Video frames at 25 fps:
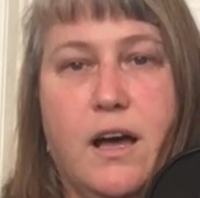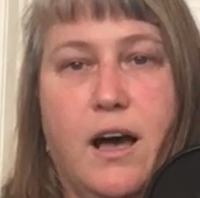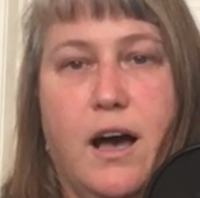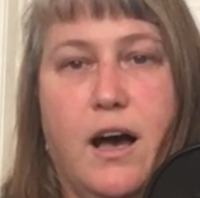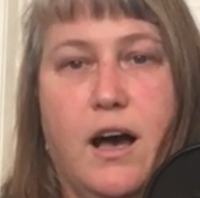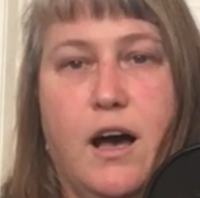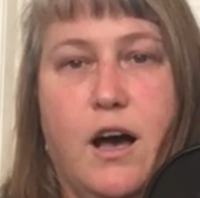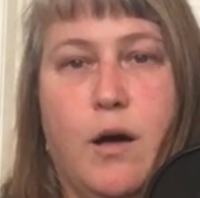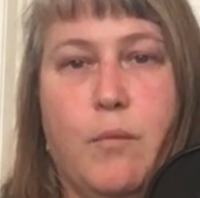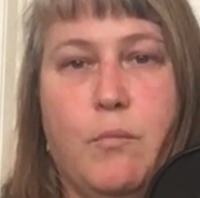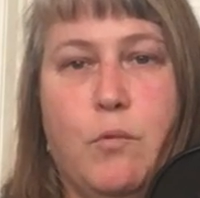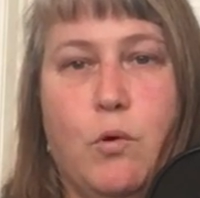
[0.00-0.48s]

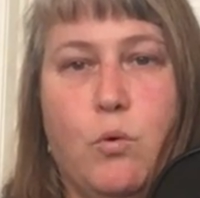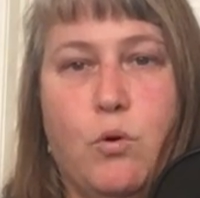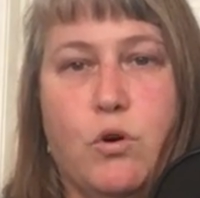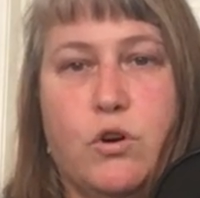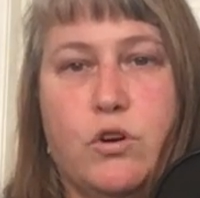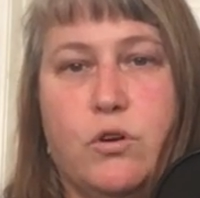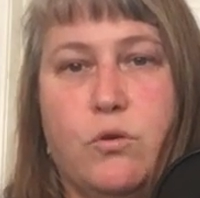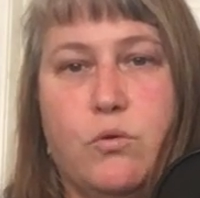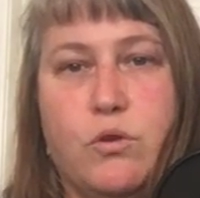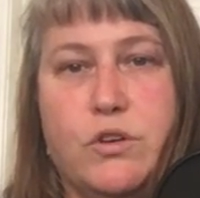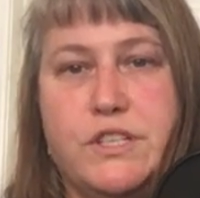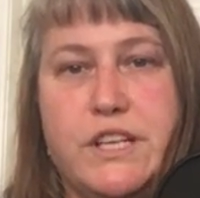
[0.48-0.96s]
um,
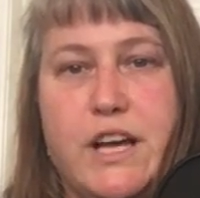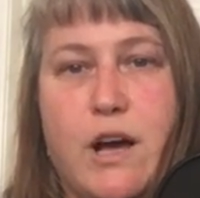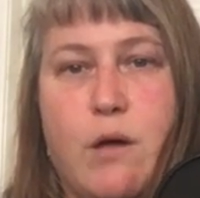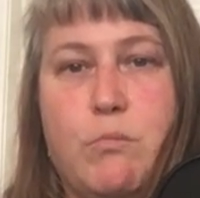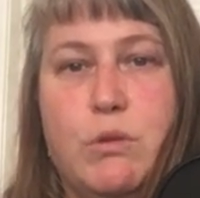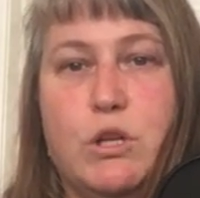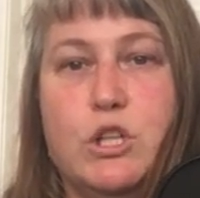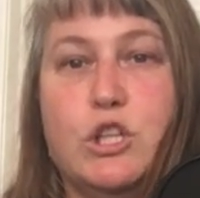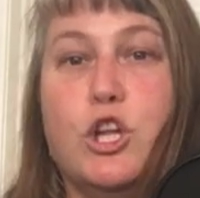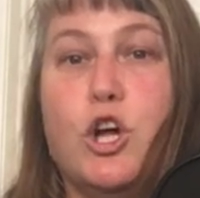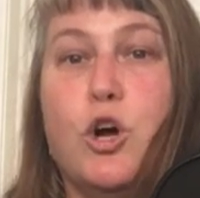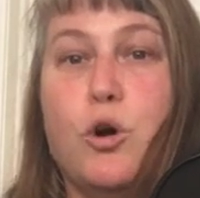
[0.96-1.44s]
or, or down
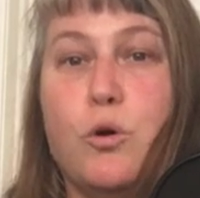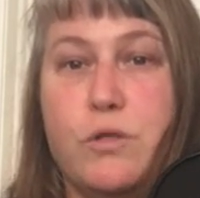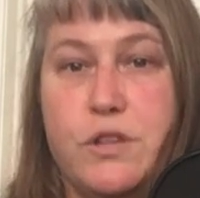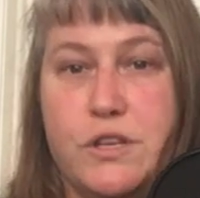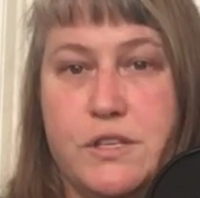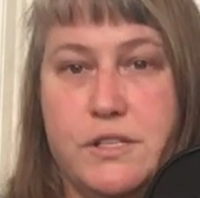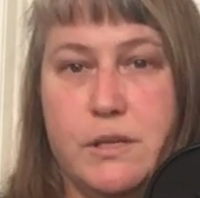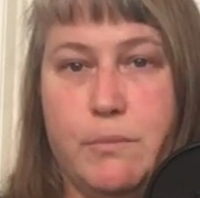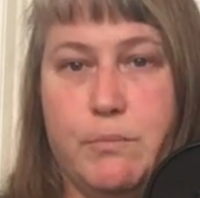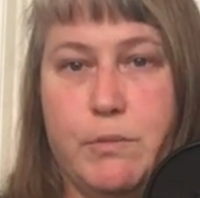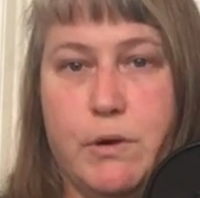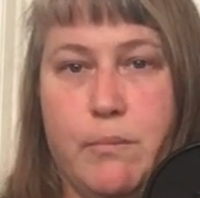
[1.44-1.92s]
below the
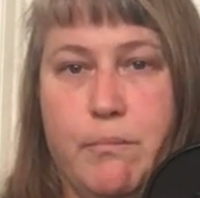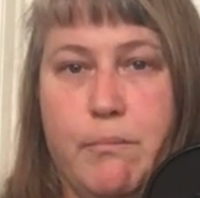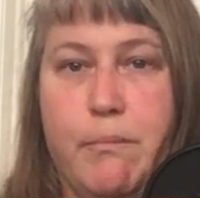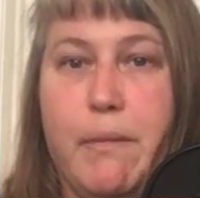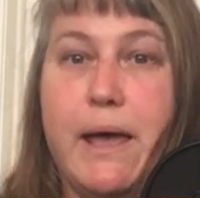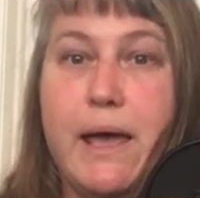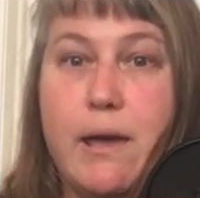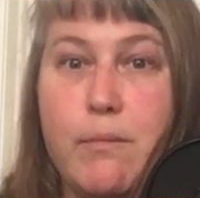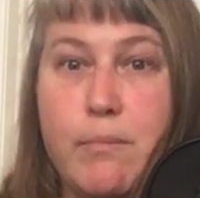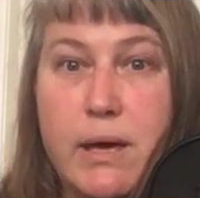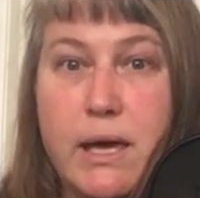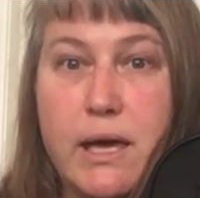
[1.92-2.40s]
zipper
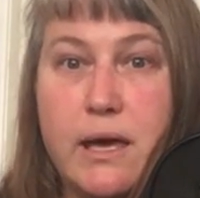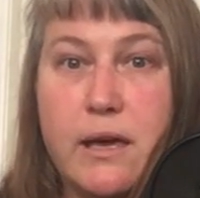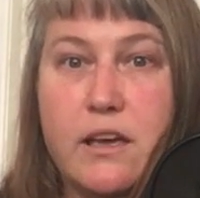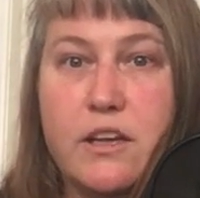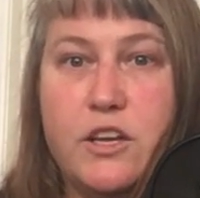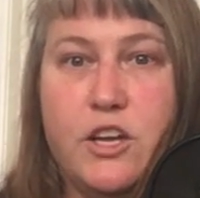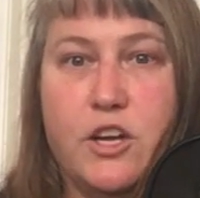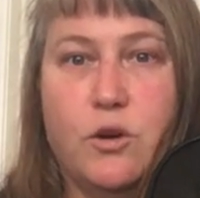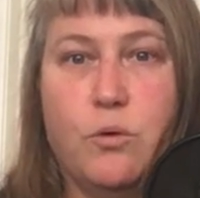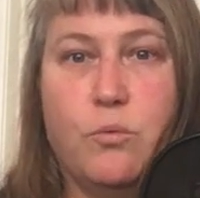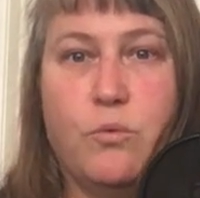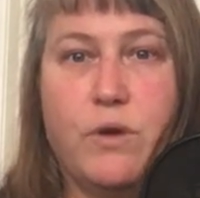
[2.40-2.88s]
maybe,
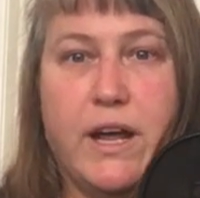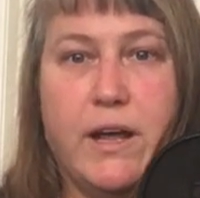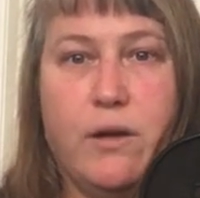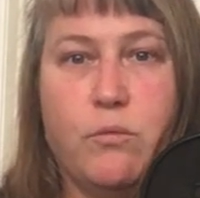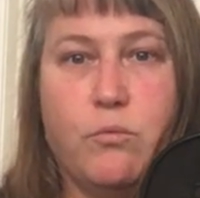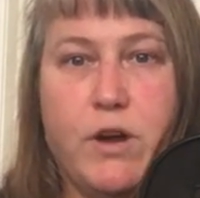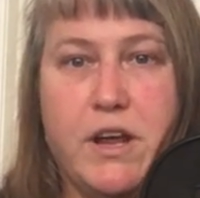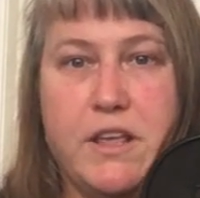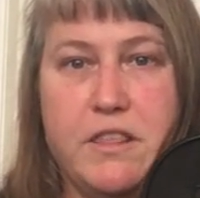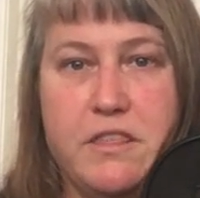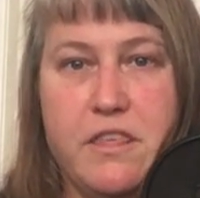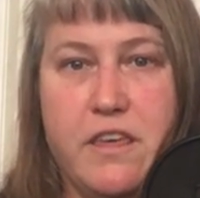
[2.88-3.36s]
you know, right,
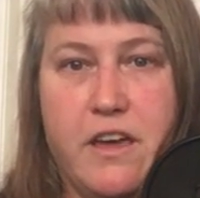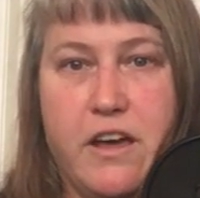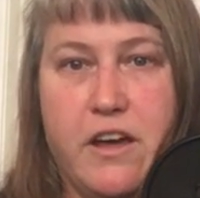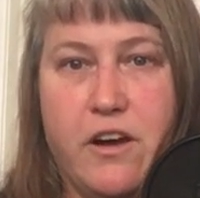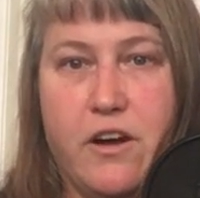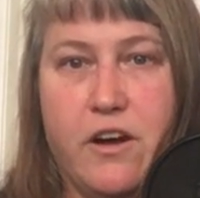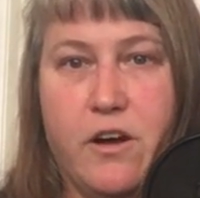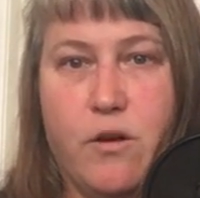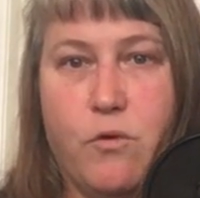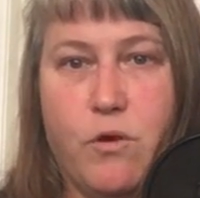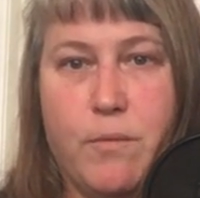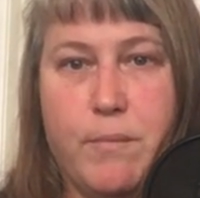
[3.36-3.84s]
right
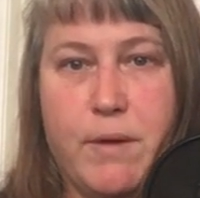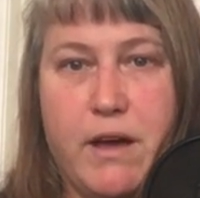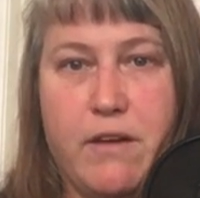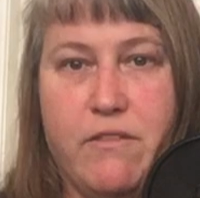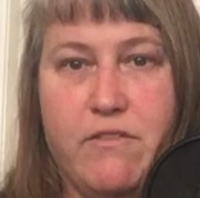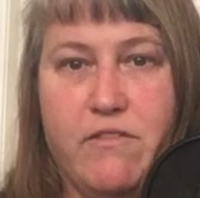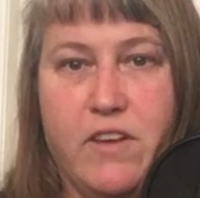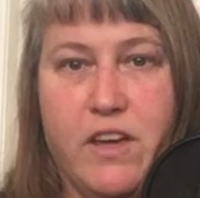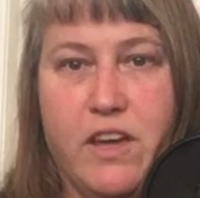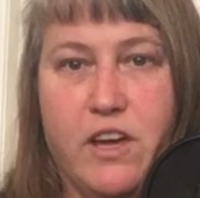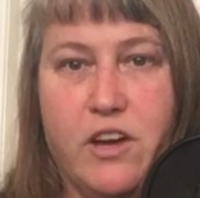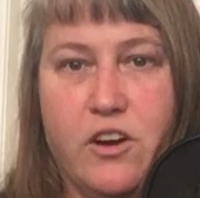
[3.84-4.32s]
there where my
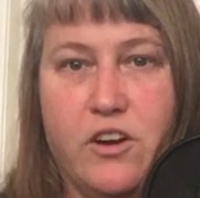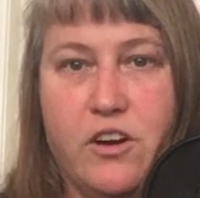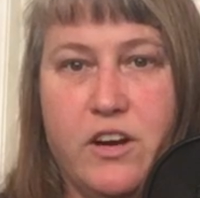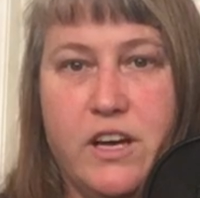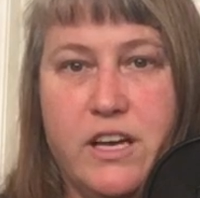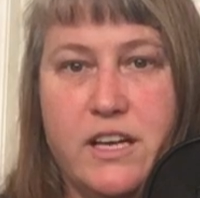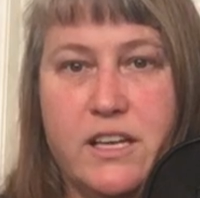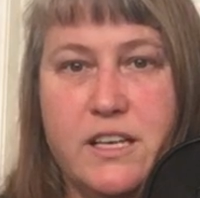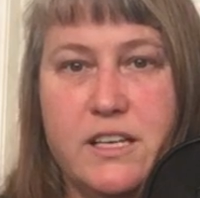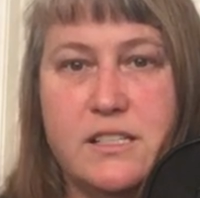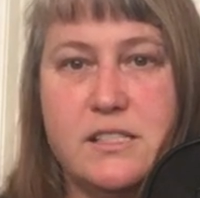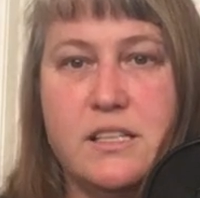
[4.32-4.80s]
finger
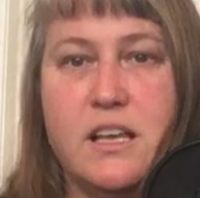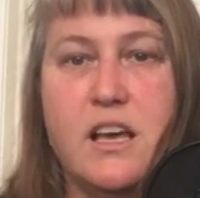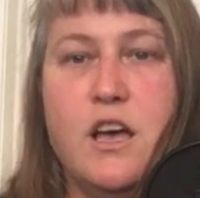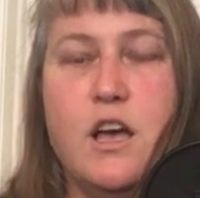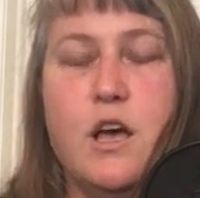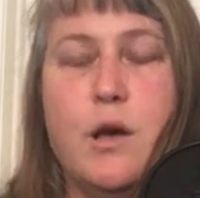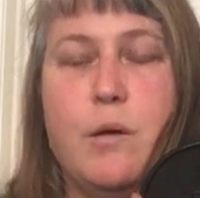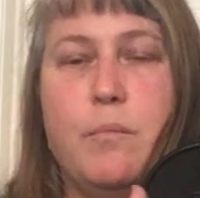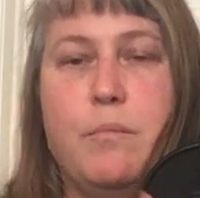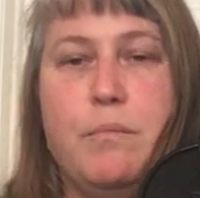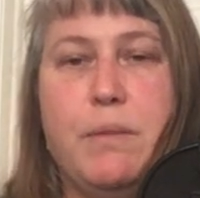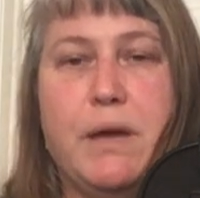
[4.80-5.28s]
is,
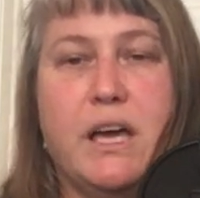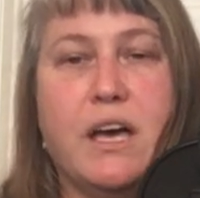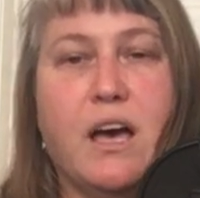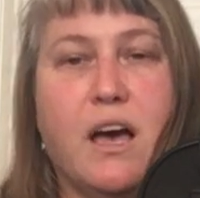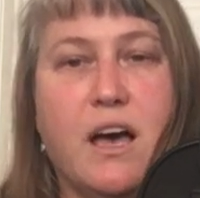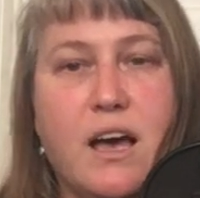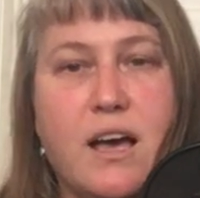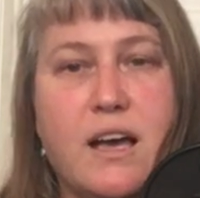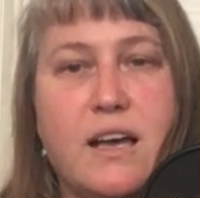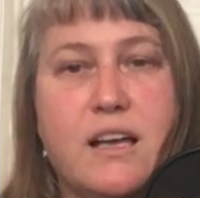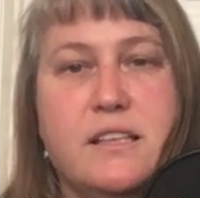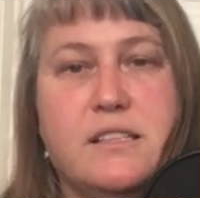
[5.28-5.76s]

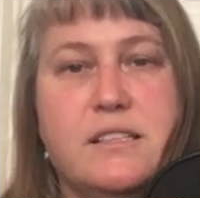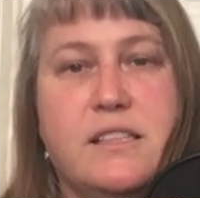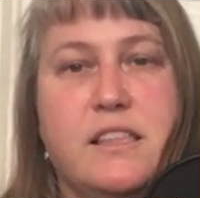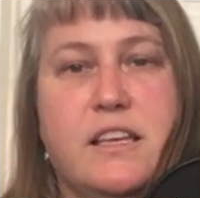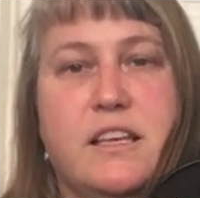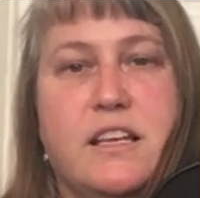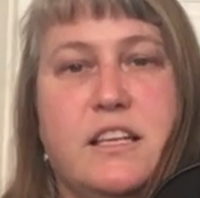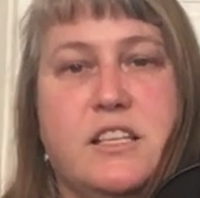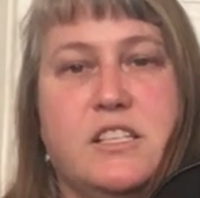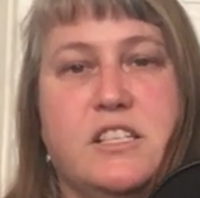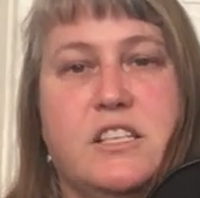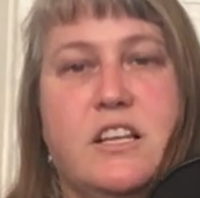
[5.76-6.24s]
because
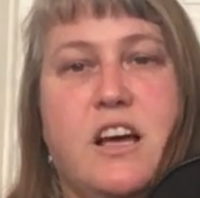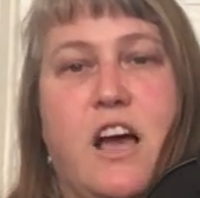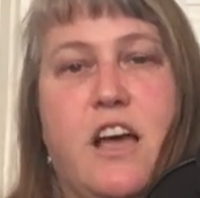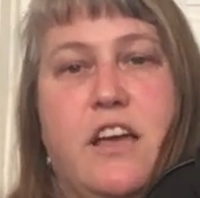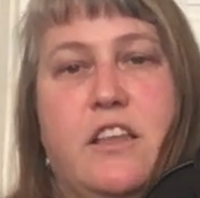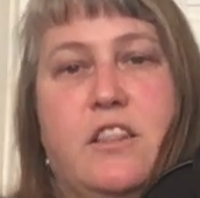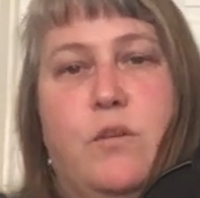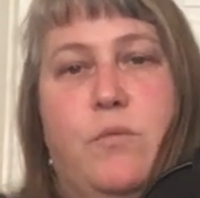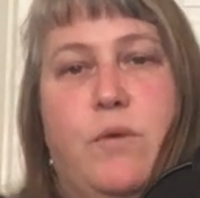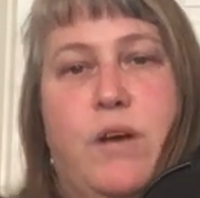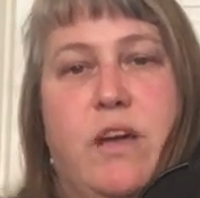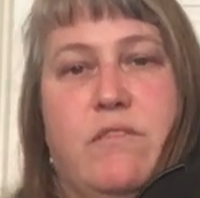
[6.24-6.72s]
then it's not
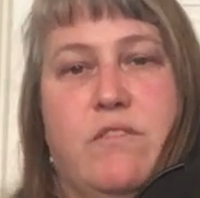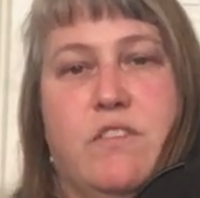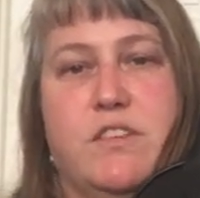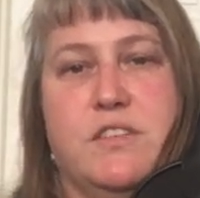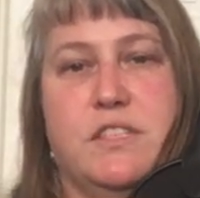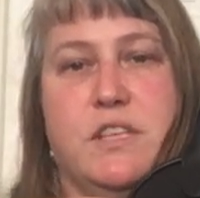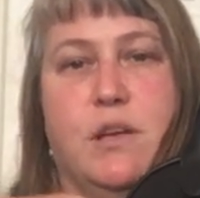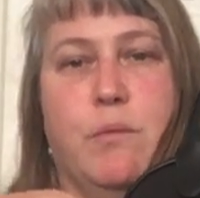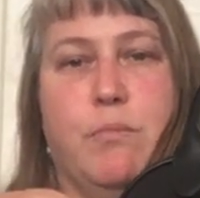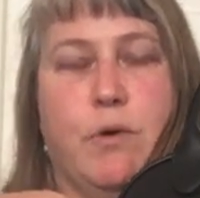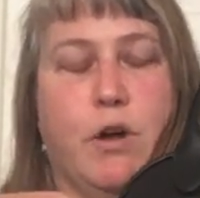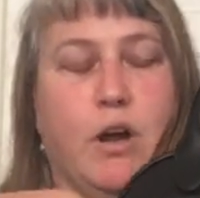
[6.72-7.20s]
in the way of the
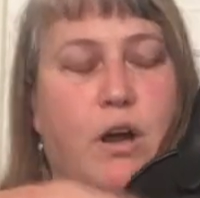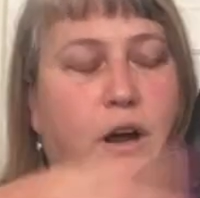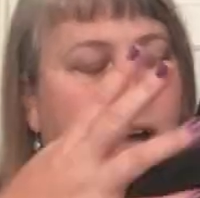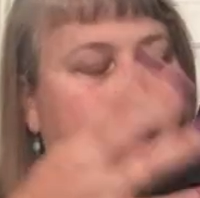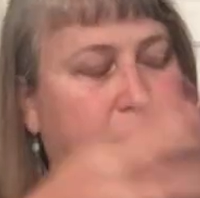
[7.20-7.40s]
zipper.